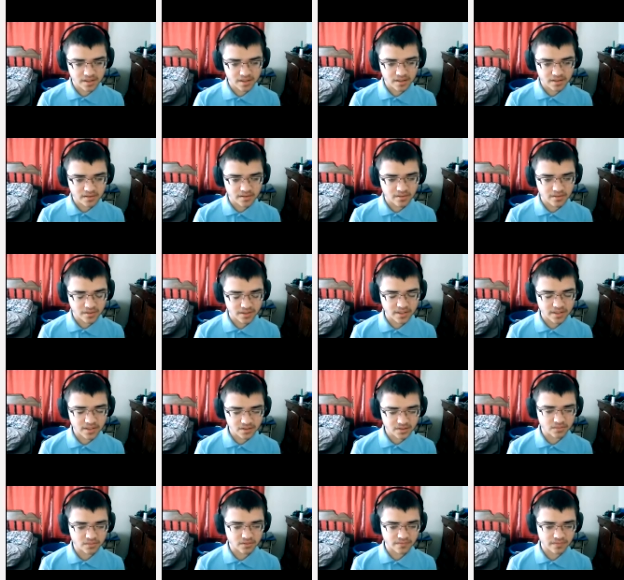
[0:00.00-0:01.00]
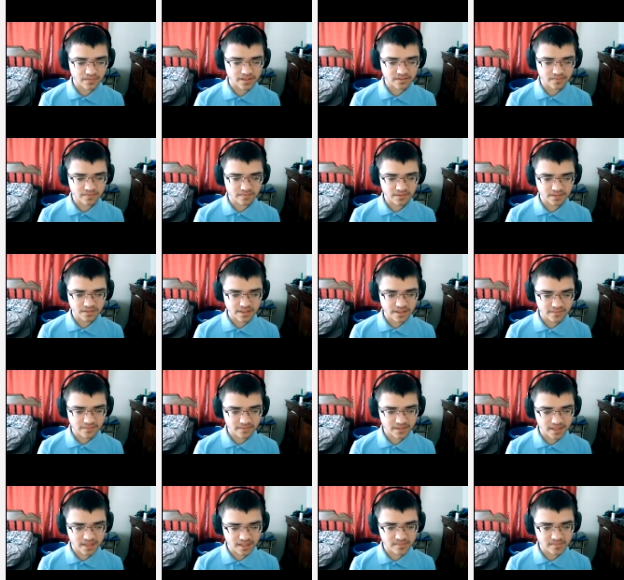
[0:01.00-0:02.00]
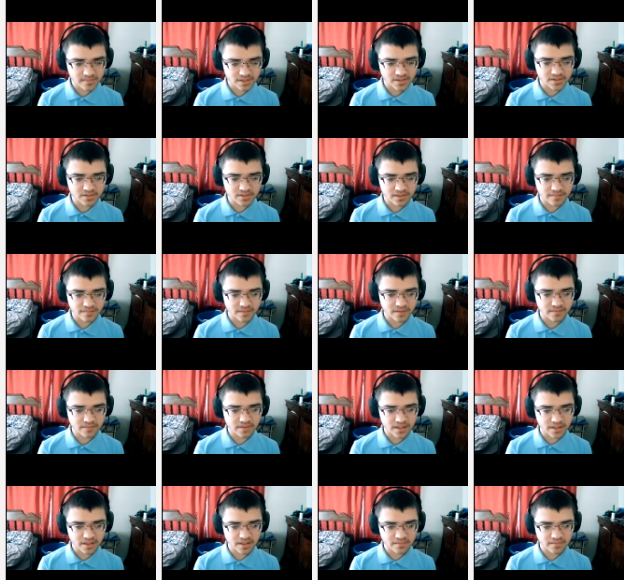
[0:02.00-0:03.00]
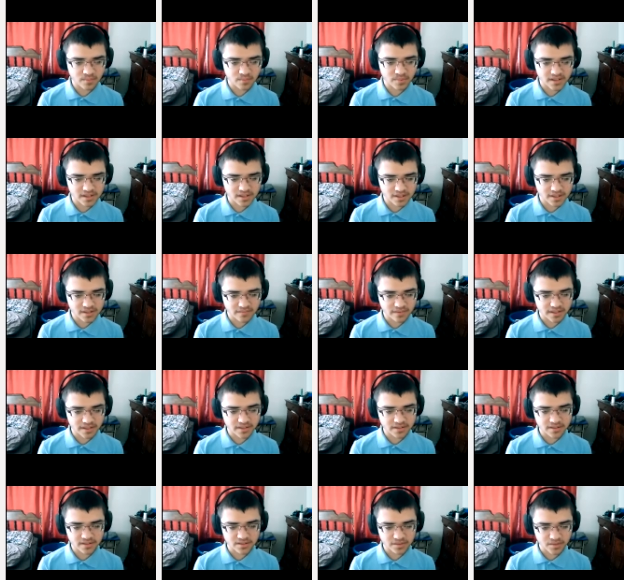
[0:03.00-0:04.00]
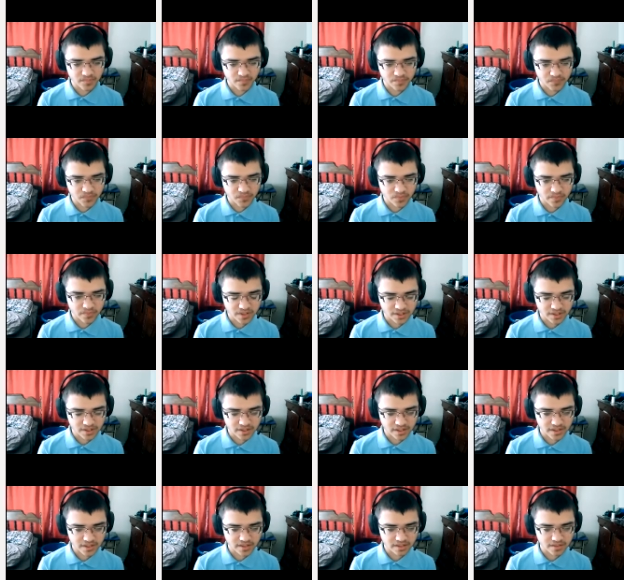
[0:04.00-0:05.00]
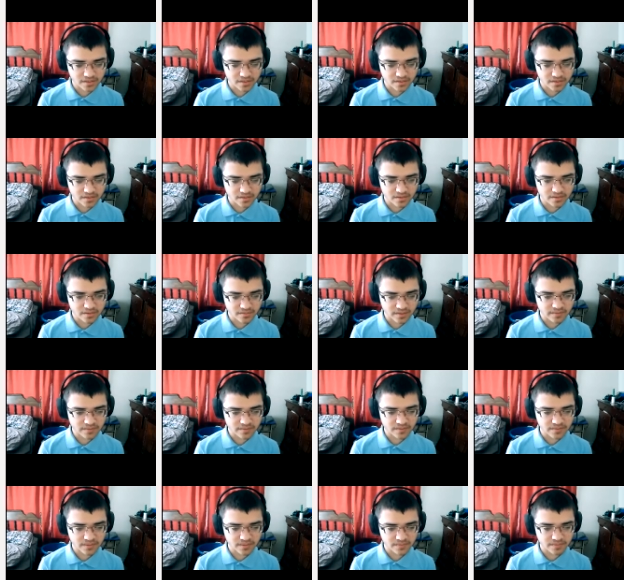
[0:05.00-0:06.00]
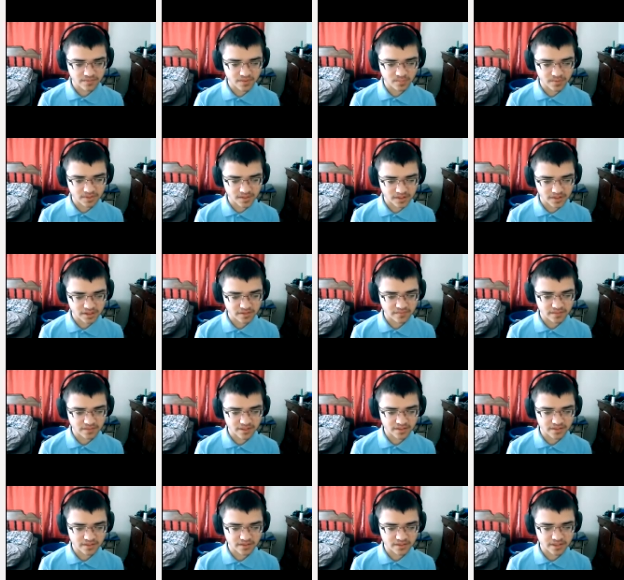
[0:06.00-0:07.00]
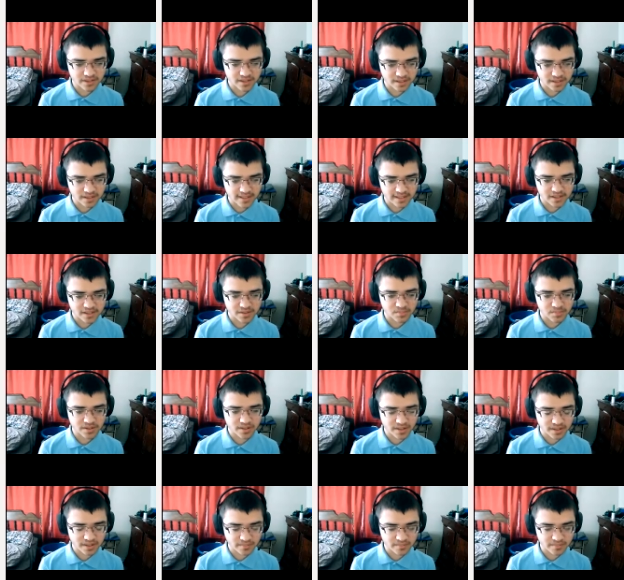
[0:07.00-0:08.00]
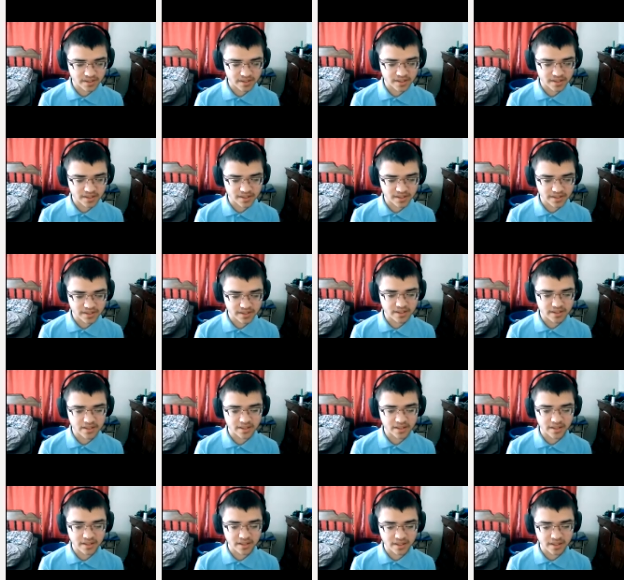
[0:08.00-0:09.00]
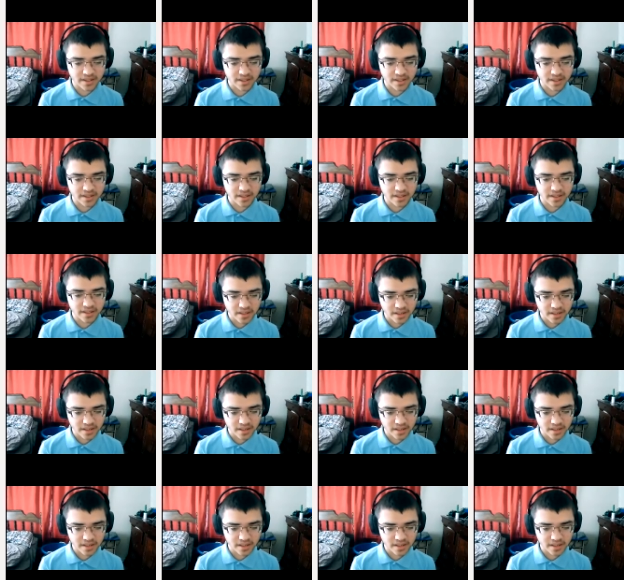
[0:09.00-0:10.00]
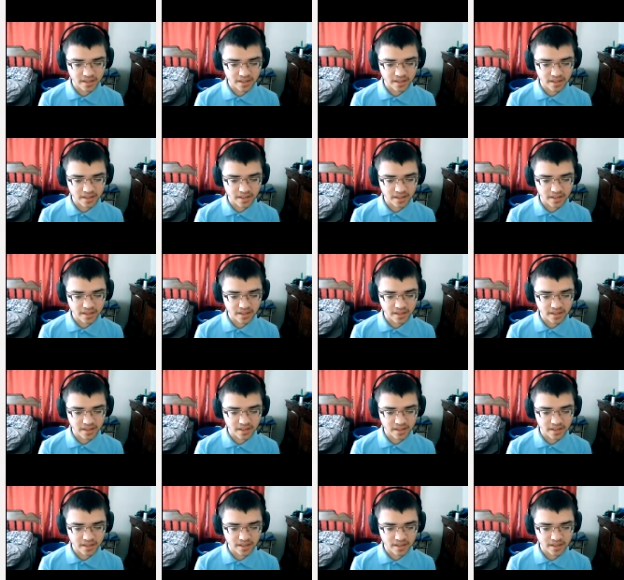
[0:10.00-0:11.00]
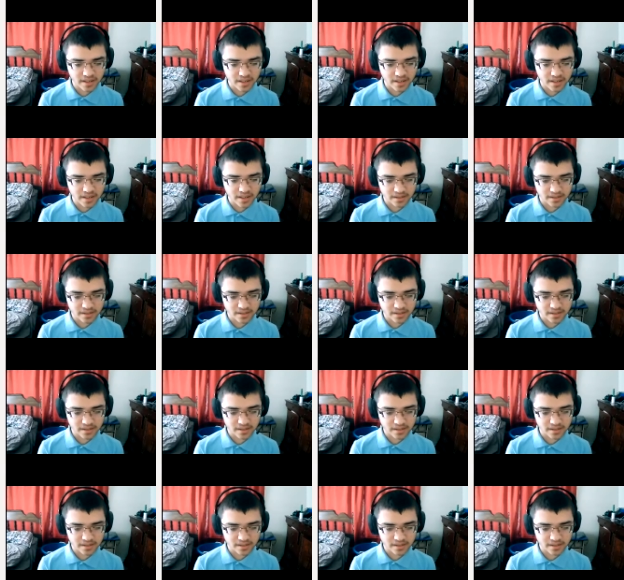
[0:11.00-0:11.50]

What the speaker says: or the integral of vector field f times the derivative of the position vector, which, and then the derivative of the position vector is x prime t dt plus y prime t dt.